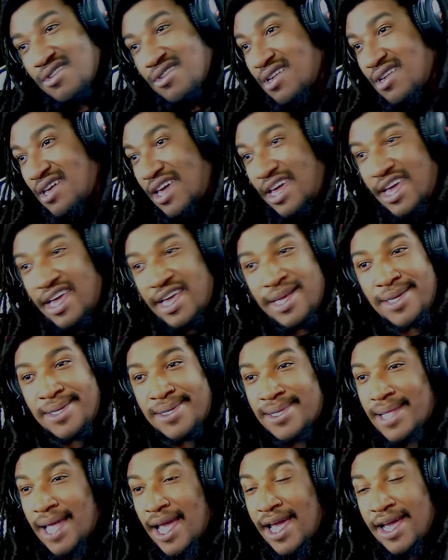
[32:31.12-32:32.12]
It ain't
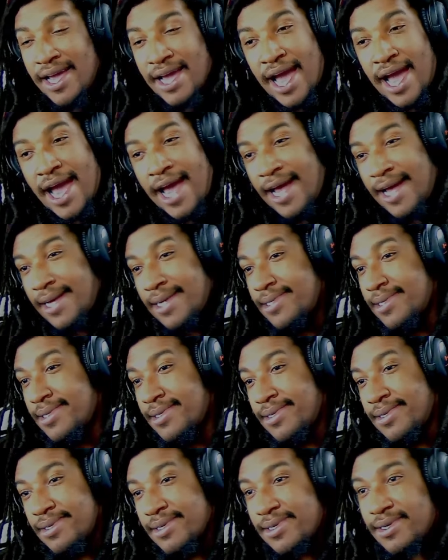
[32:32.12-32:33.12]
snake eyes.
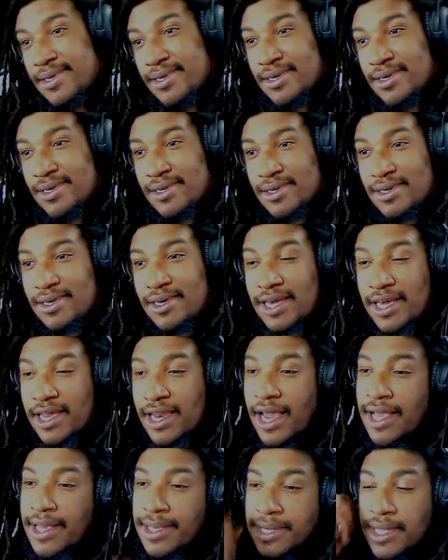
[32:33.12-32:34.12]
It
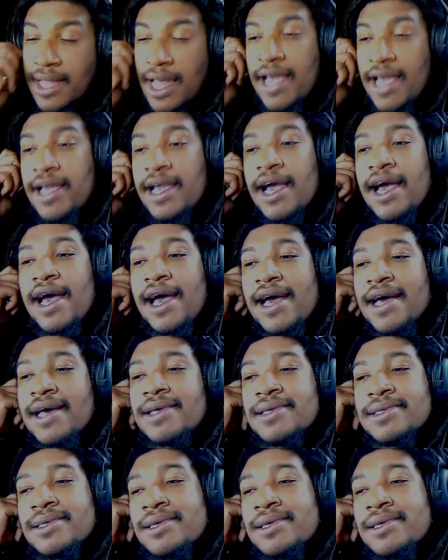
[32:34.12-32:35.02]
ain't snake eyes.